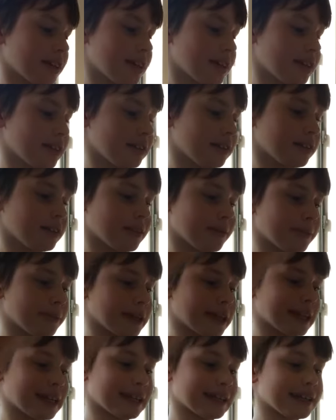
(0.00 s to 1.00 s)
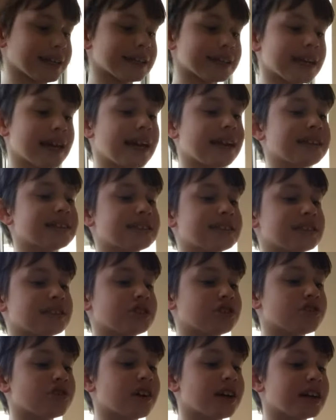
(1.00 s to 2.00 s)
In the beginning,
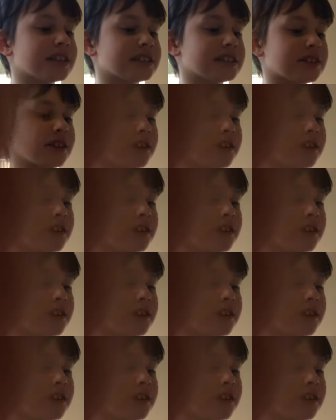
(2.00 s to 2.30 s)
Edison tries